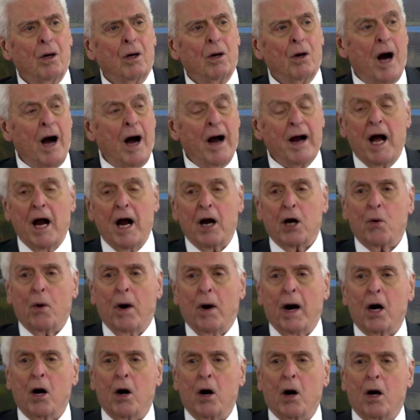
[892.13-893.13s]
I got
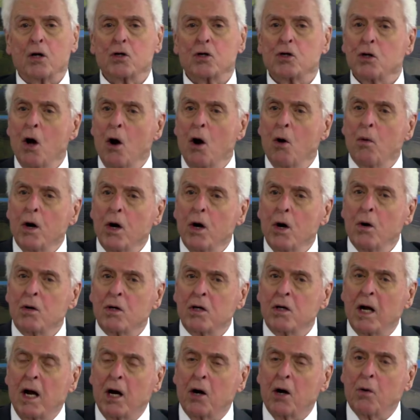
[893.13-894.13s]
credit cards. No, we
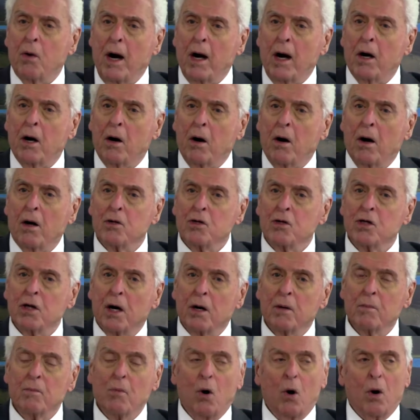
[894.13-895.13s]
don't take credit cards
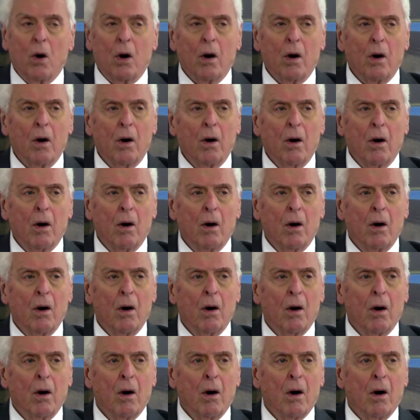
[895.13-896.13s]
anymore.
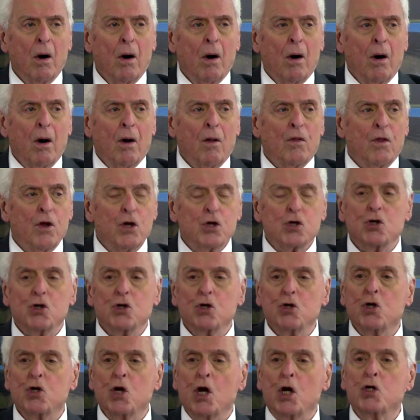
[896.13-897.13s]
This
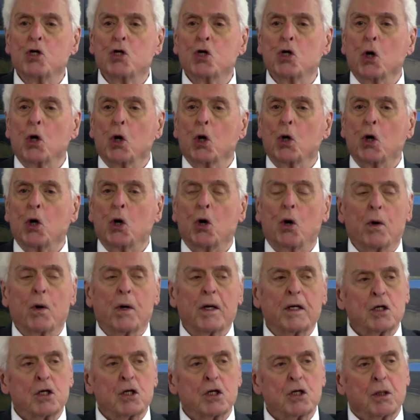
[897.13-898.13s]
is digital
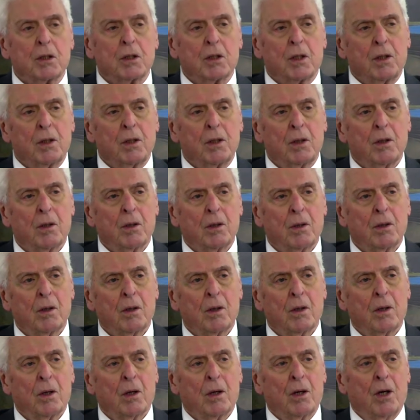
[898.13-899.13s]
currency.
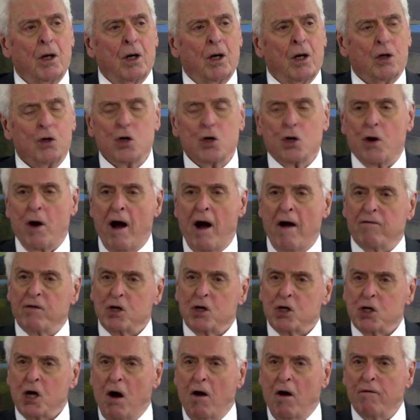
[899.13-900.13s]
Do you have
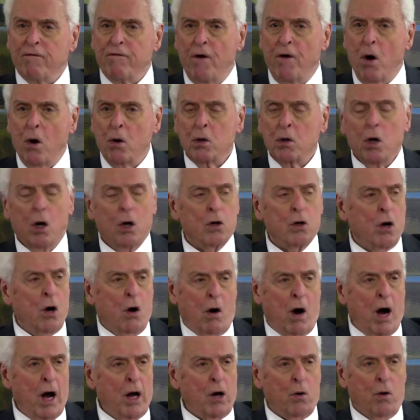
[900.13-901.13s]
a cell phone?
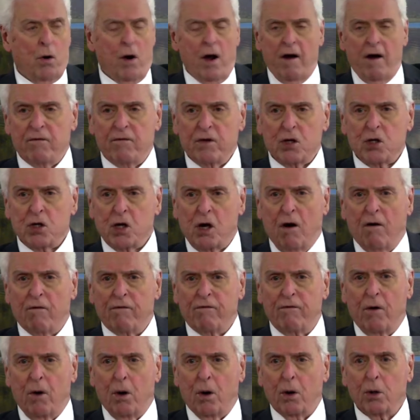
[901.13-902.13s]
No, I don't a cell
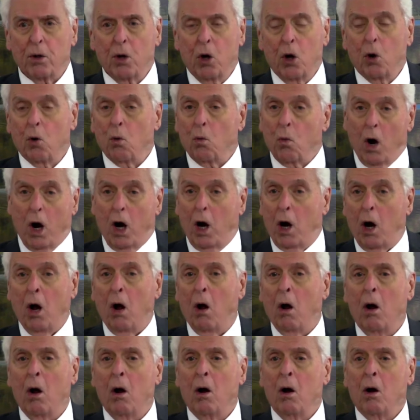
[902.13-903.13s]
phone.
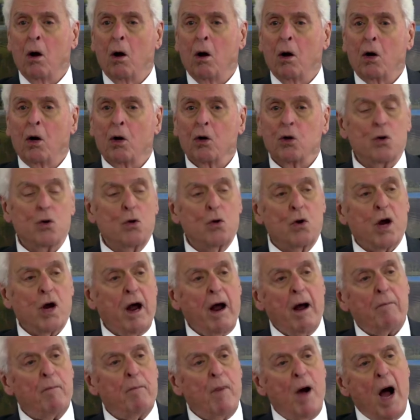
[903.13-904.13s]
Well, you
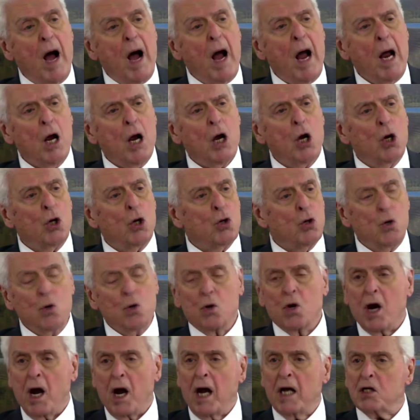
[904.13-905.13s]
can't buy, you
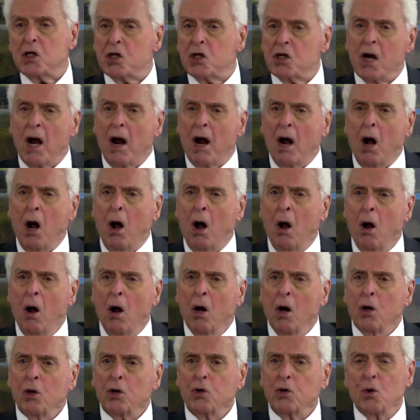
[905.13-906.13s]
can't sell,
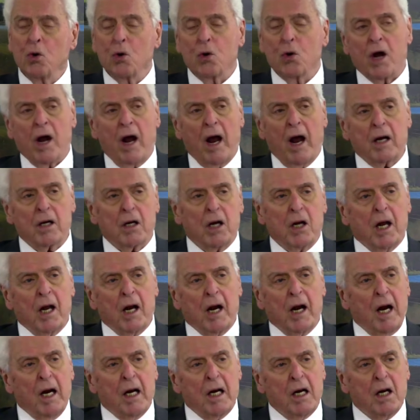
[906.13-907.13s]
you can't get
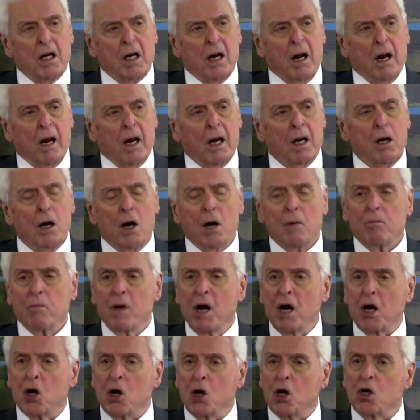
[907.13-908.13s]
anything
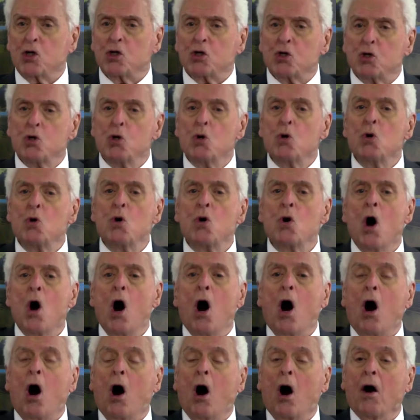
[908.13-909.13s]
because you
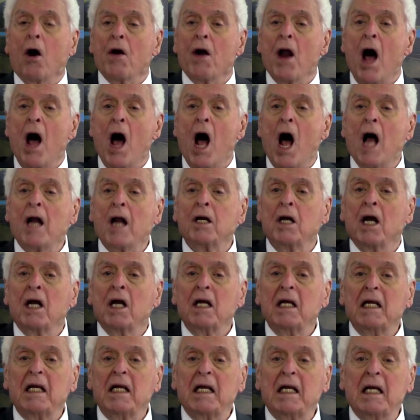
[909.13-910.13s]
are not
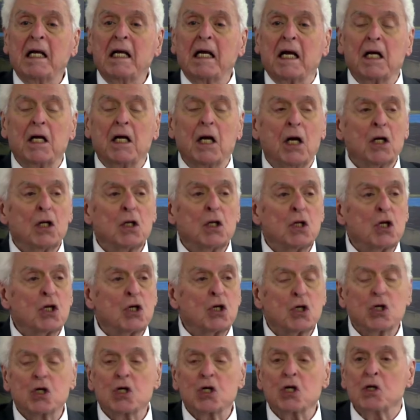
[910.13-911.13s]
in the
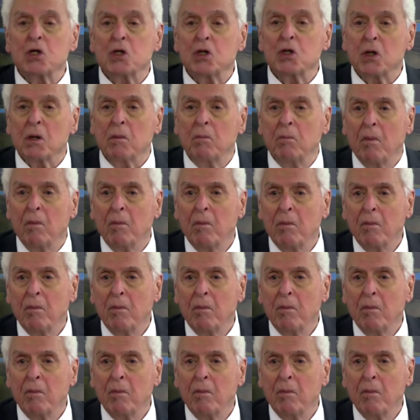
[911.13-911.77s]
system.